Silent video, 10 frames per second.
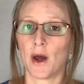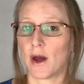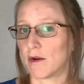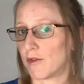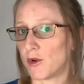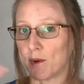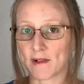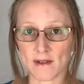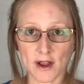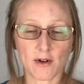A few
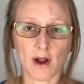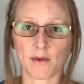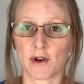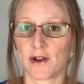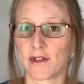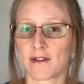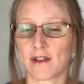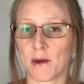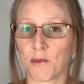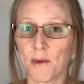weeks later, I run into the
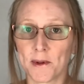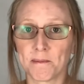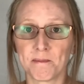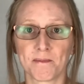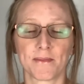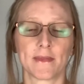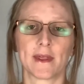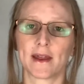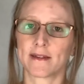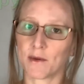same woman.
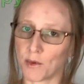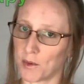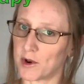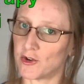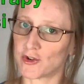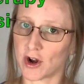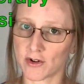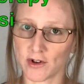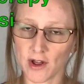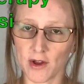I say, well, what did your
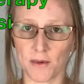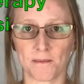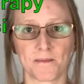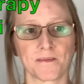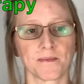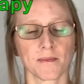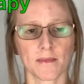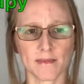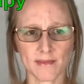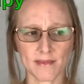doctor tell you?
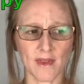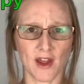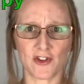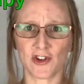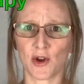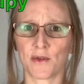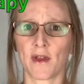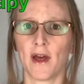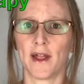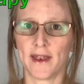And she goes,
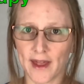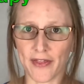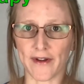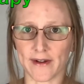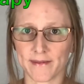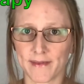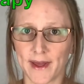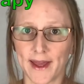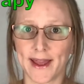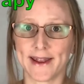nothing.
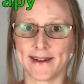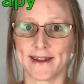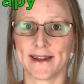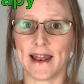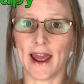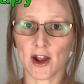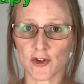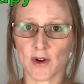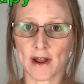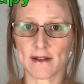He did
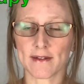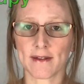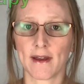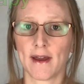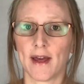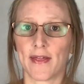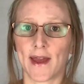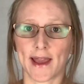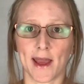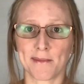x-rays
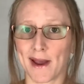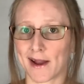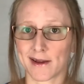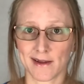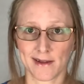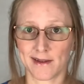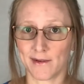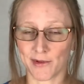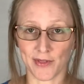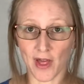that came back
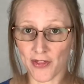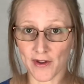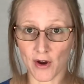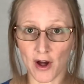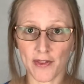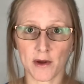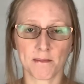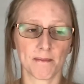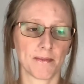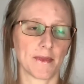with nothing on
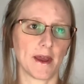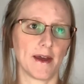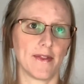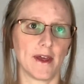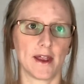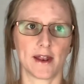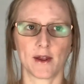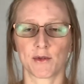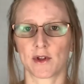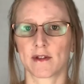them, and then
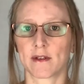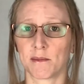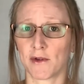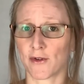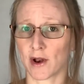he was going to send me for an